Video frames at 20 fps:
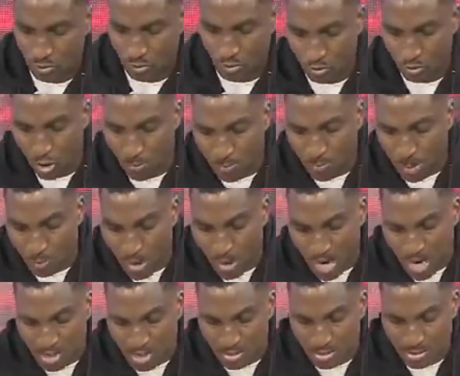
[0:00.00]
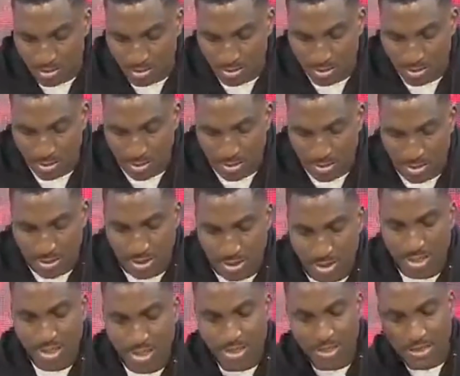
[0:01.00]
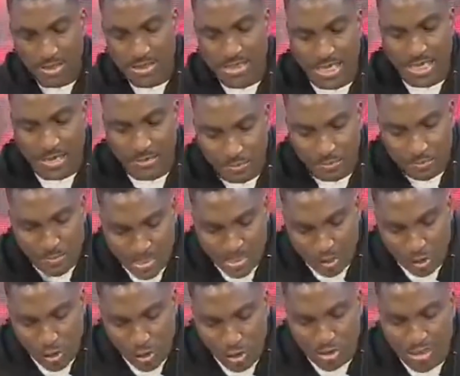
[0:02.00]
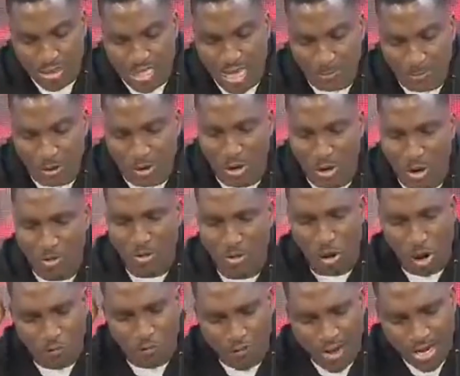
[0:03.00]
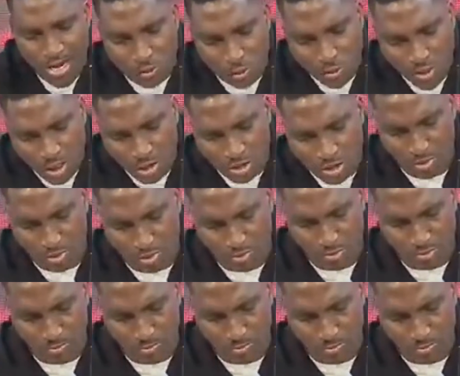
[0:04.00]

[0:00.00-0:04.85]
Number one, the misconception of education.